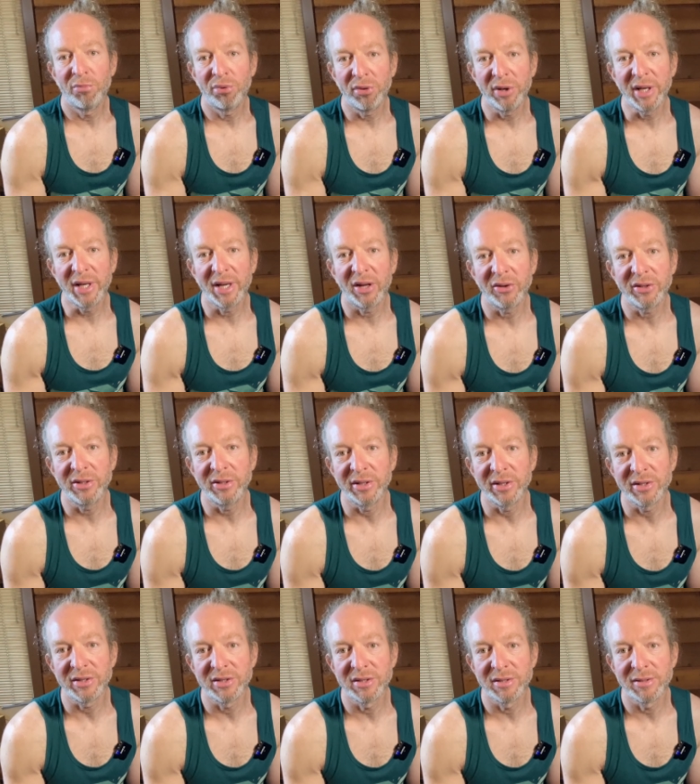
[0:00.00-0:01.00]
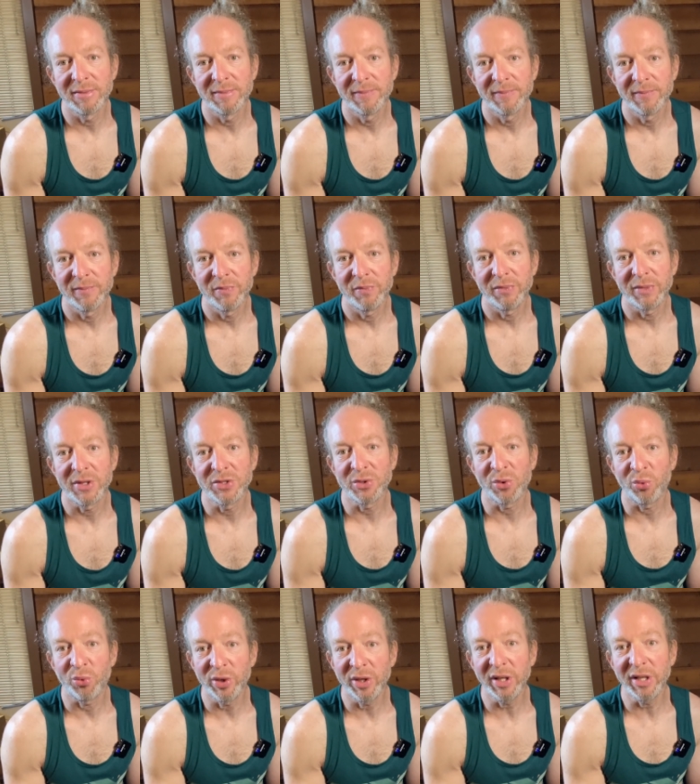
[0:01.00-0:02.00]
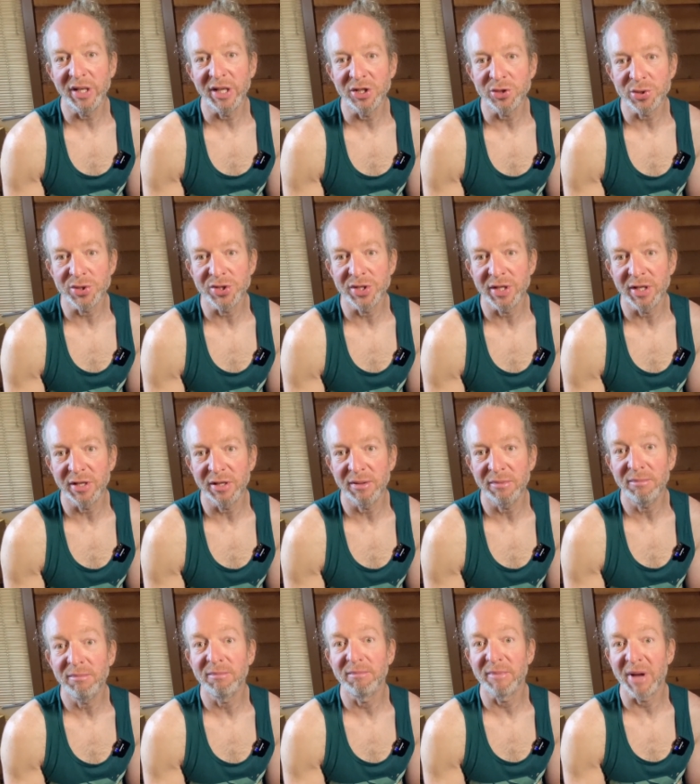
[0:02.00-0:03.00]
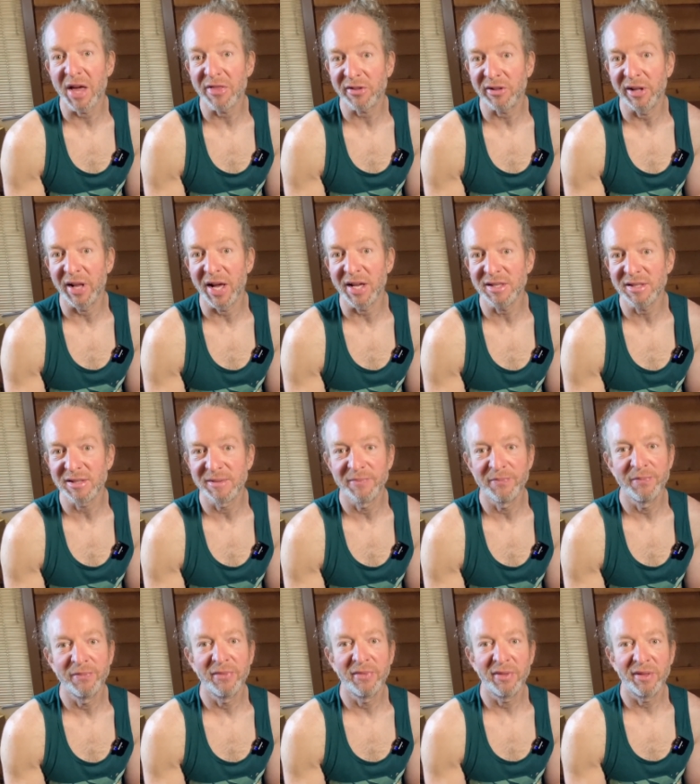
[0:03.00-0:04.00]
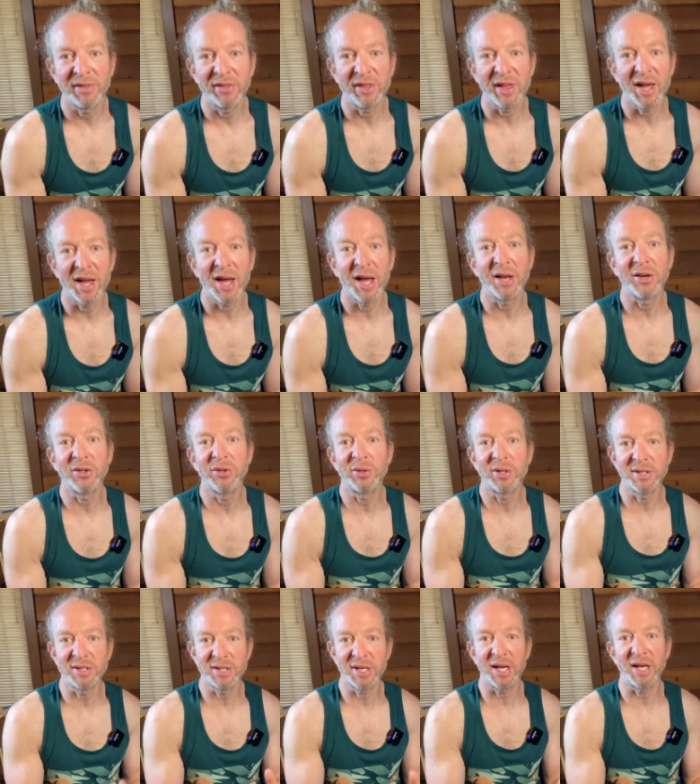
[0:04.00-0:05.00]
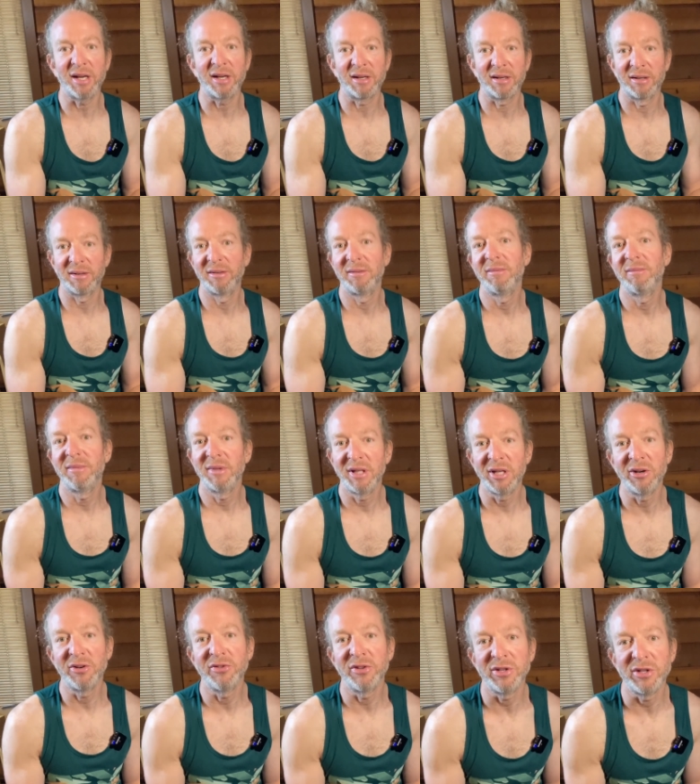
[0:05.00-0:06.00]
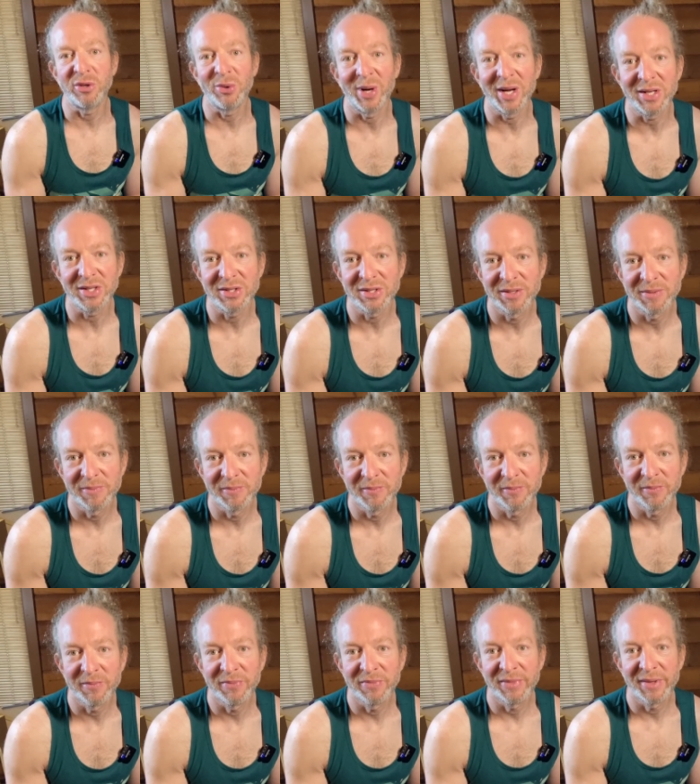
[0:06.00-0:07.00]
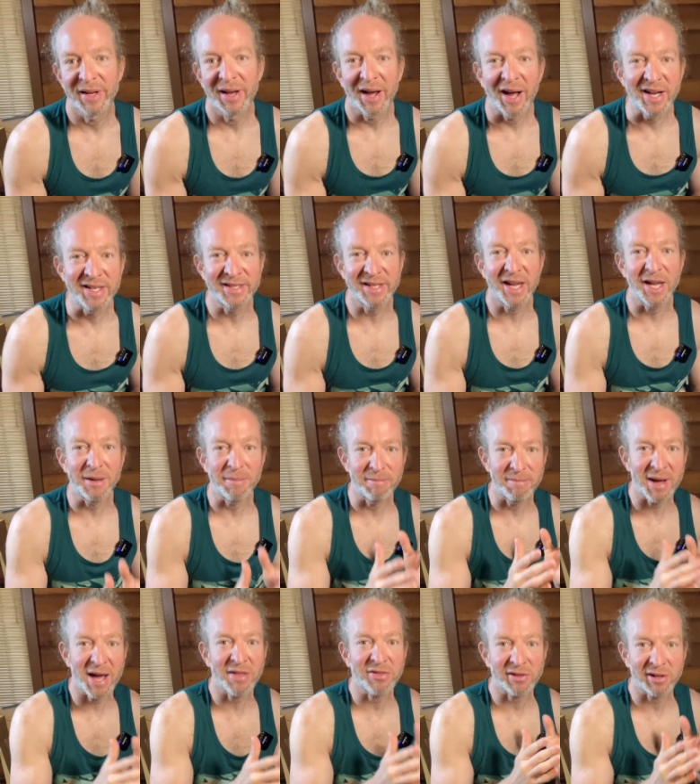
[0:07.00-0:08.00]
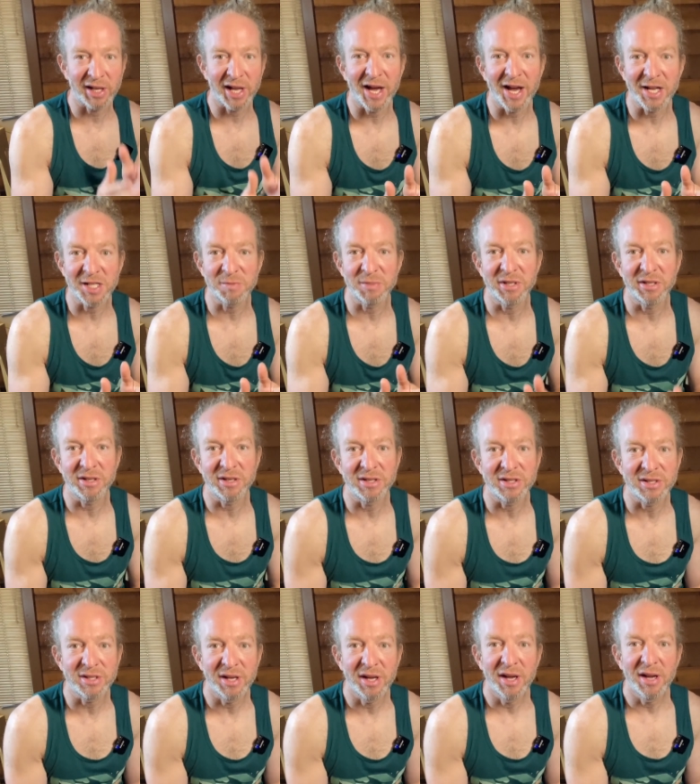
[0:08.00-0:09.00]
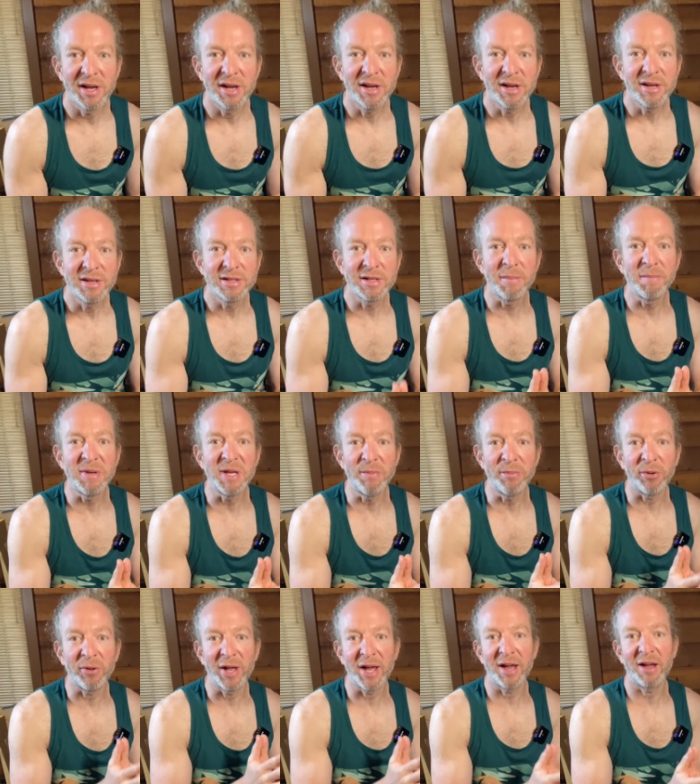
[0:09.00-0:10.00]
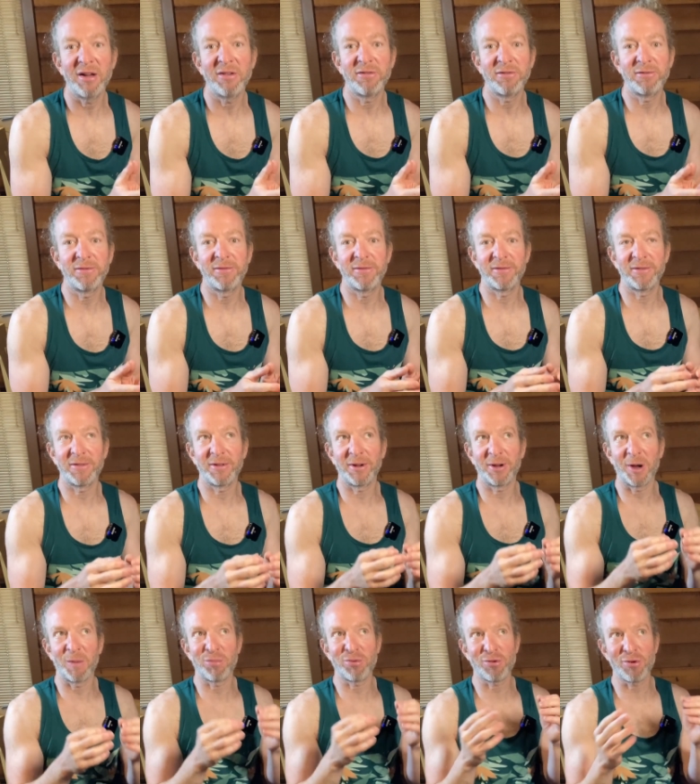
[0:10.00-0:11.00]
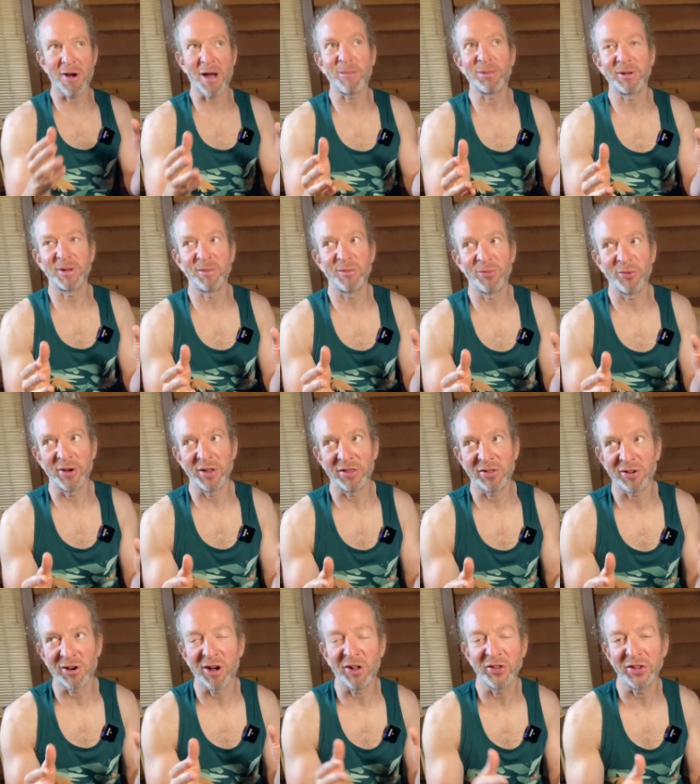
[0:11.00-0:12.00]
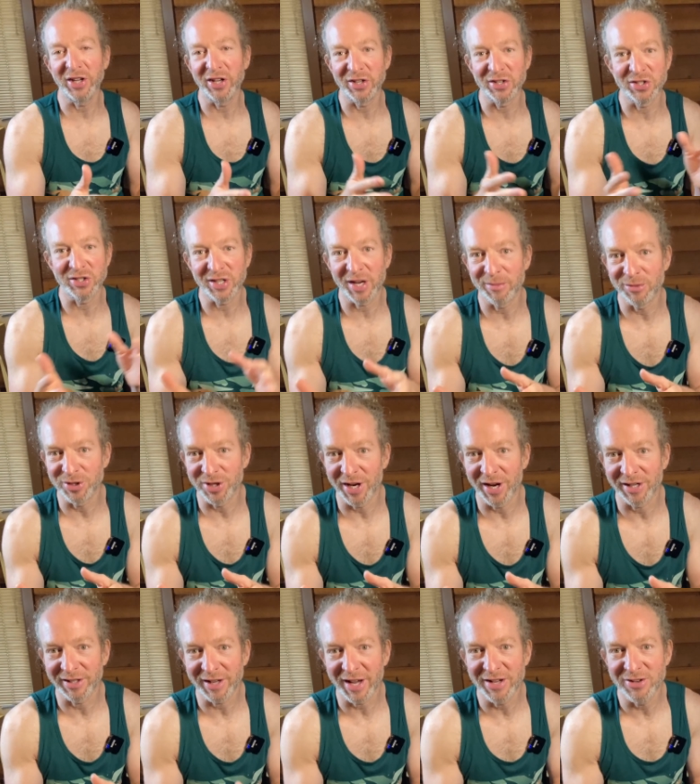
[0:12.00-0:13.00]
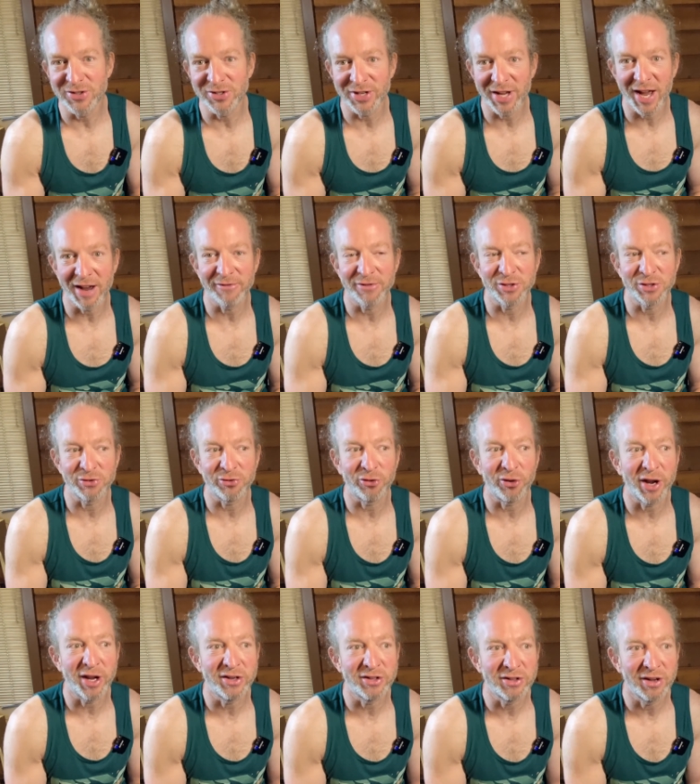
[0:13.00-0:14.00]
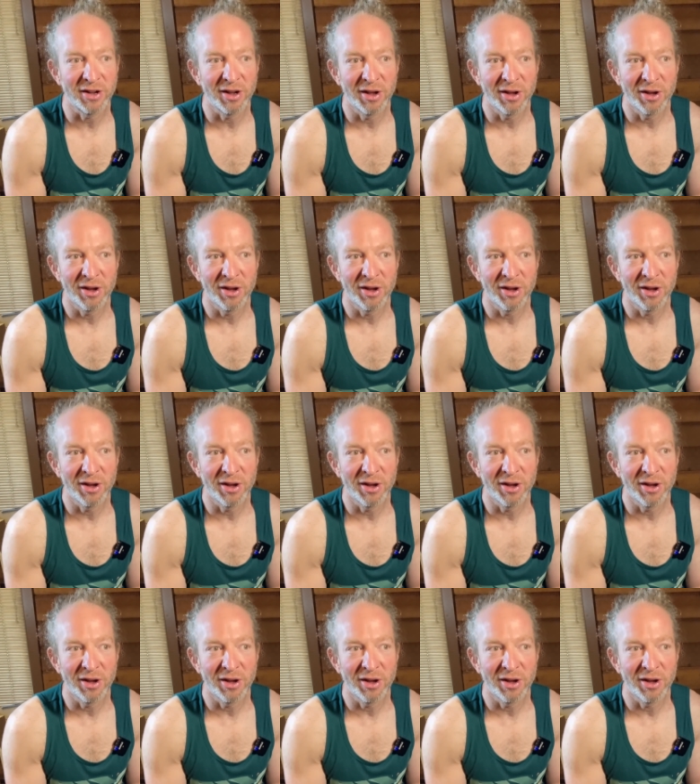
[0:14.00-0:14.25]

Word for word: pre-calculus. It's a really interesting math class that you can take here in the US. I say math class because some people have a problem with calling it a subject. I used to have this friend